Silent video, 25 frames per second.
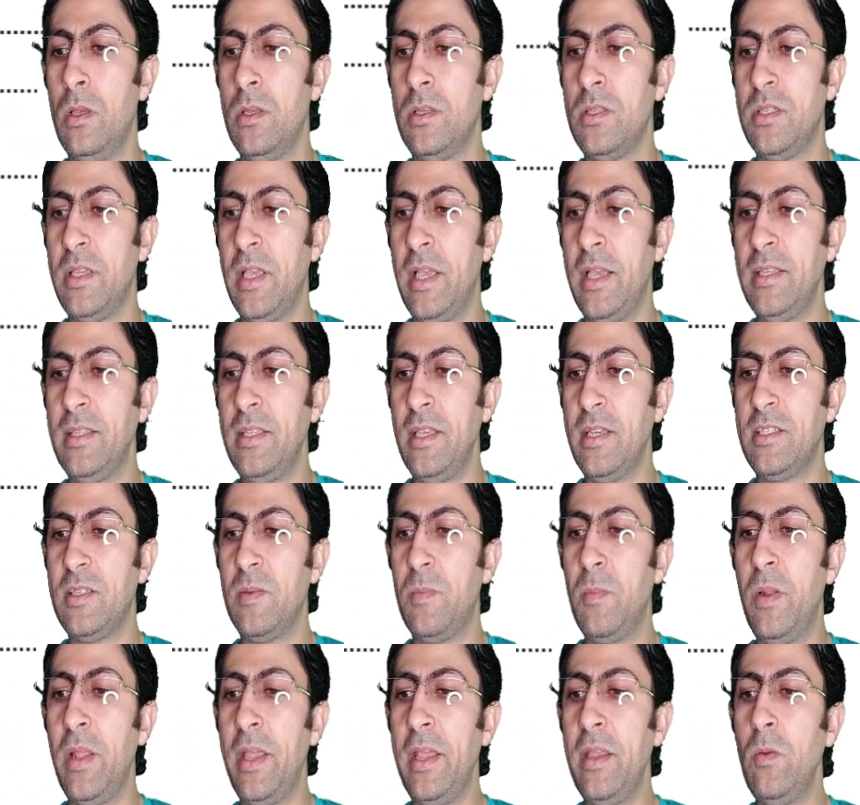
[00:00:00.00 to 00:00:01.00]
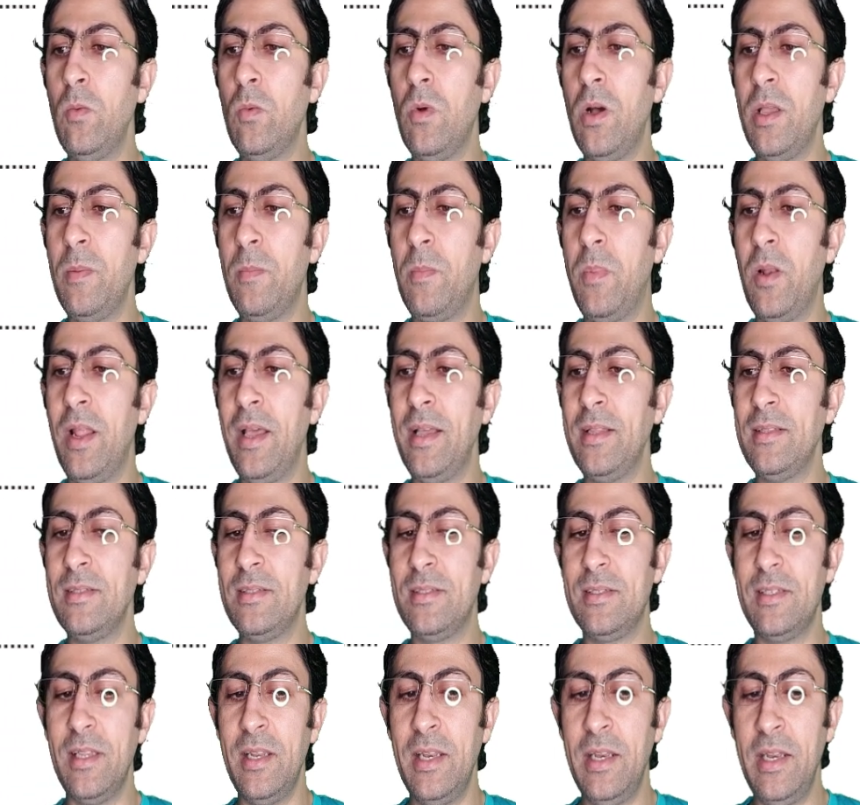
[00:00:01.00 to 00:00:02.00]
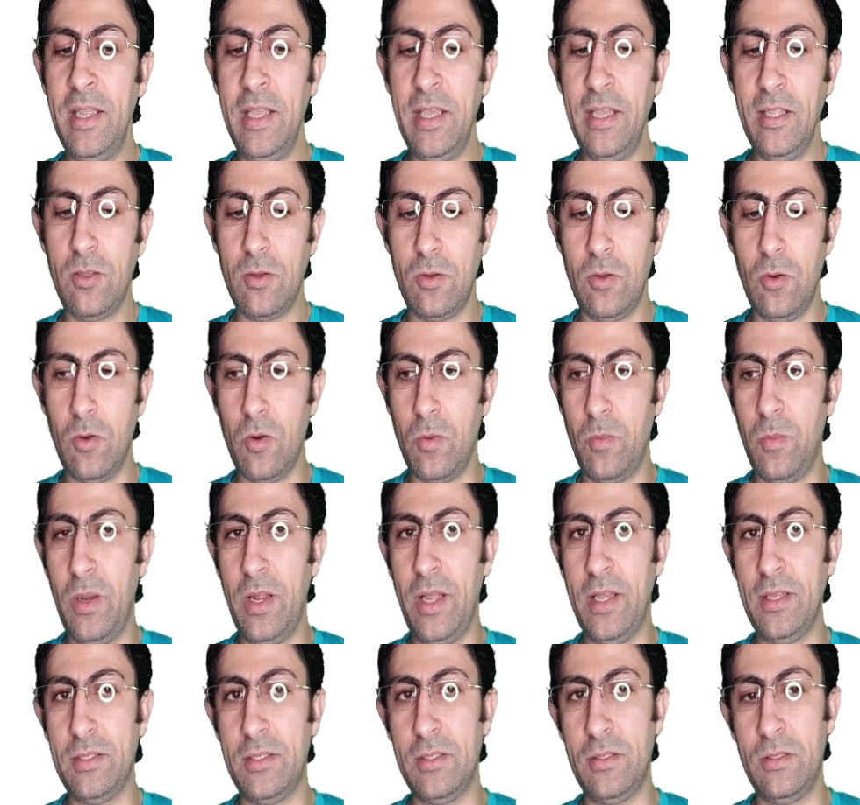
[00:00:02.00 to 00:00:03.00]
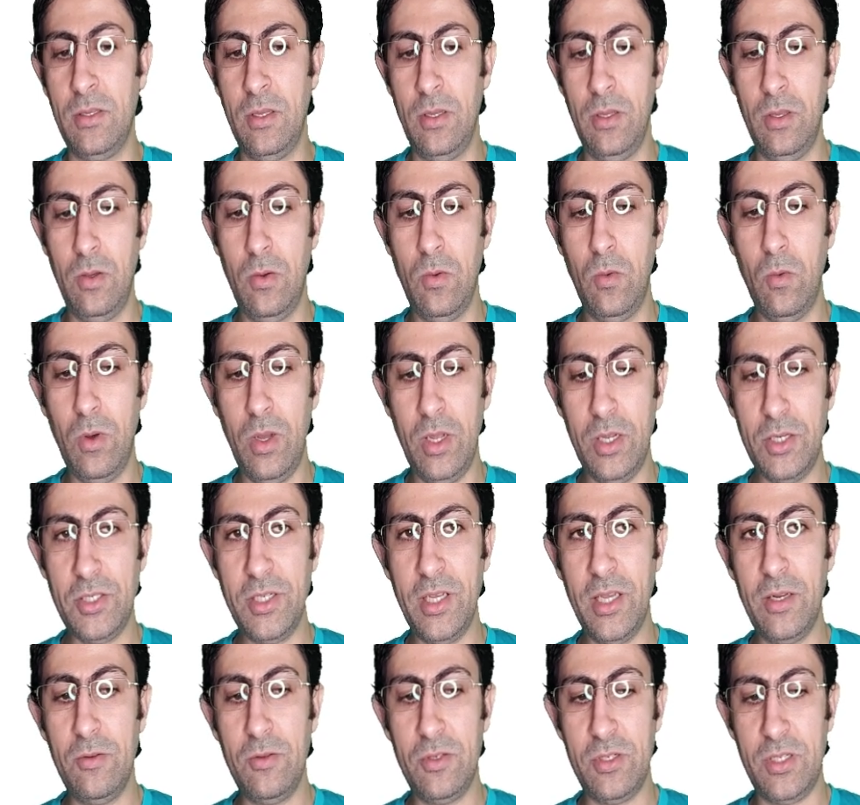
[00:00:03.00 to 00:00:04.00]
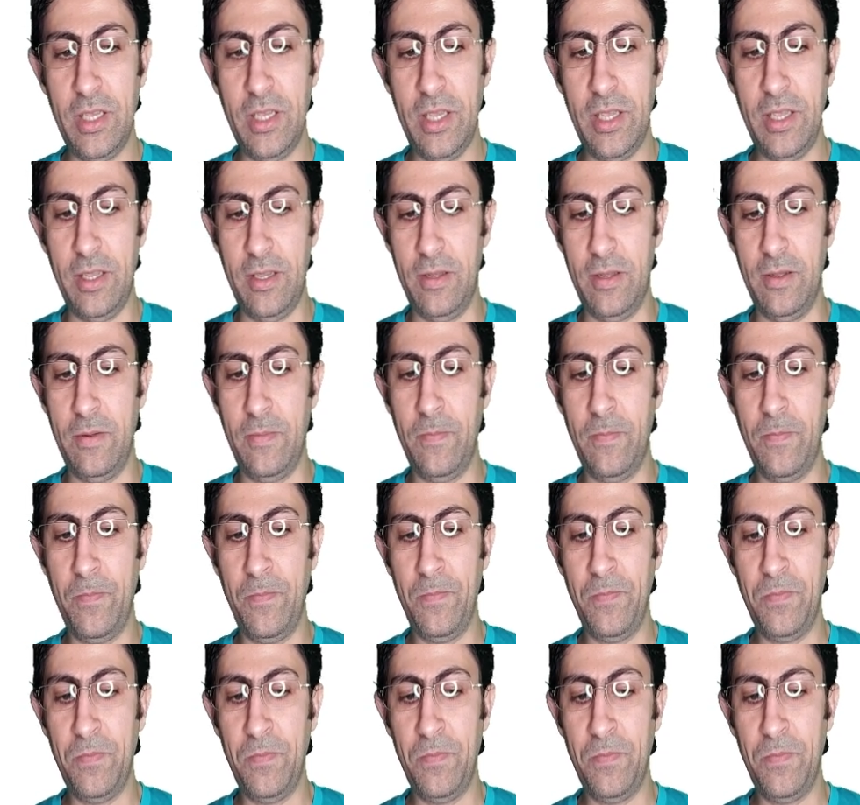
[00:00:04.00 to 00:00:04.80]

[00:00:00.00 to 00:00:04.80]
says explain why plants need chloroplast. What shall you say here?